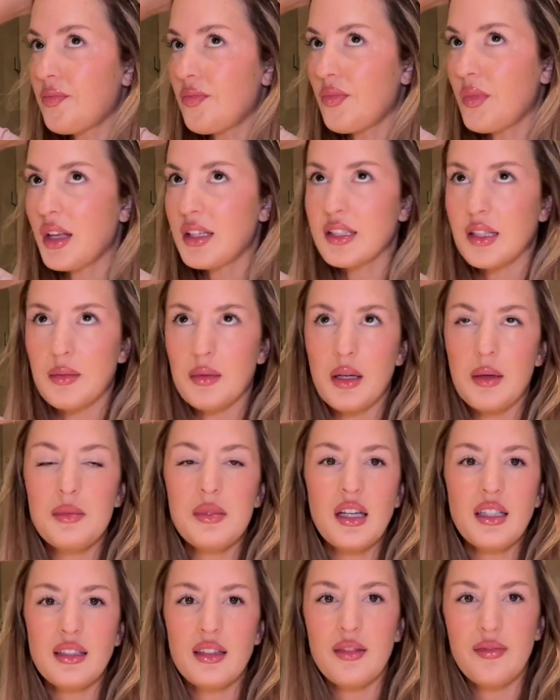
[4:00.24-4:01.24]
sometimes
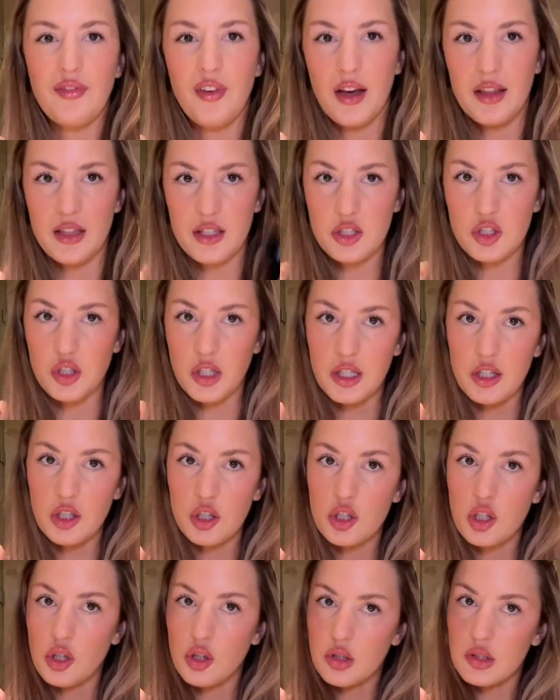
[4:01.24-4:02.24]
I find the straightener
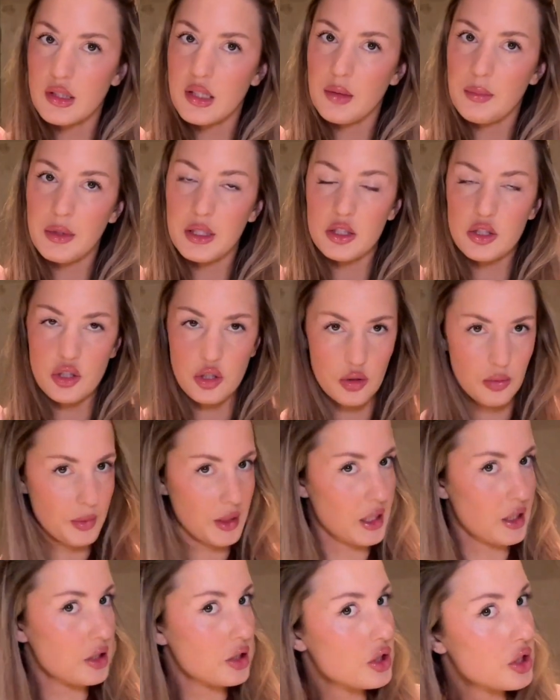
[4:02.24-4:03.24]
curls it a bit too
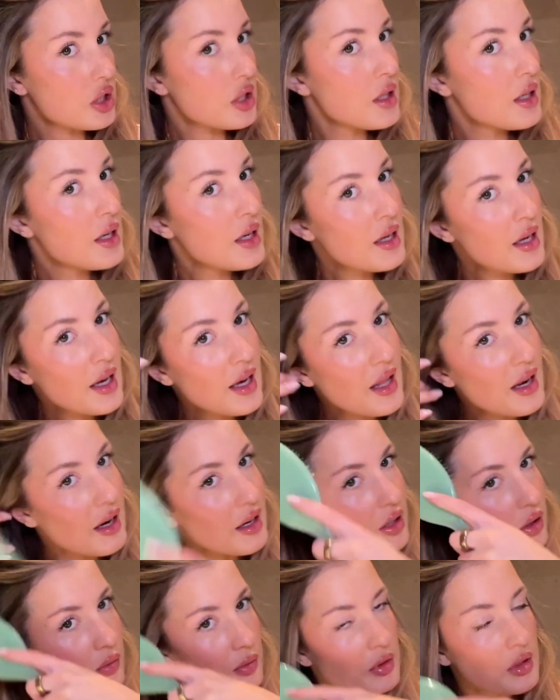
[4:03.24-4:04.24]
much, and I
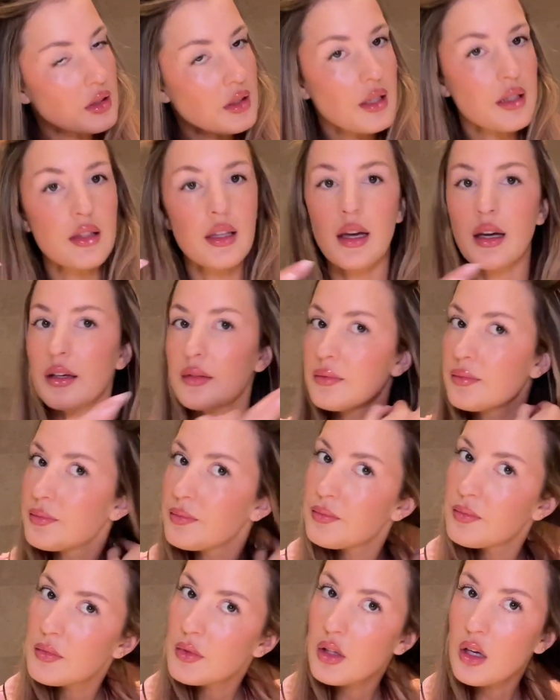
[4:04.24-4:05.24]
don't really like that
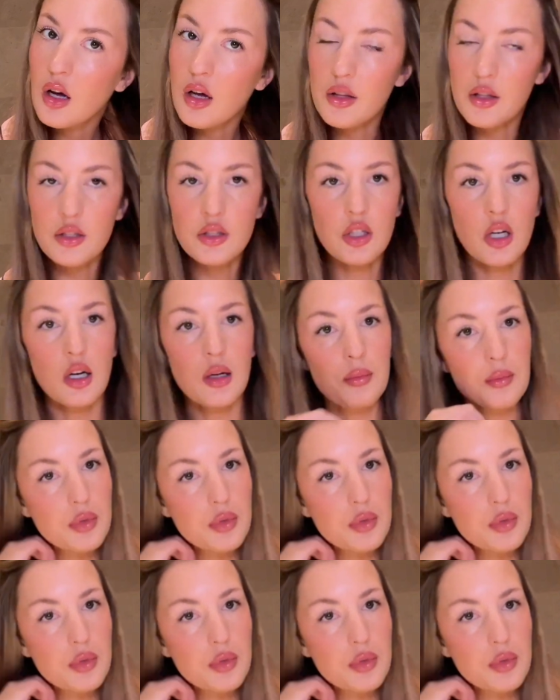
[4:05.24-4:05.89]
on the top.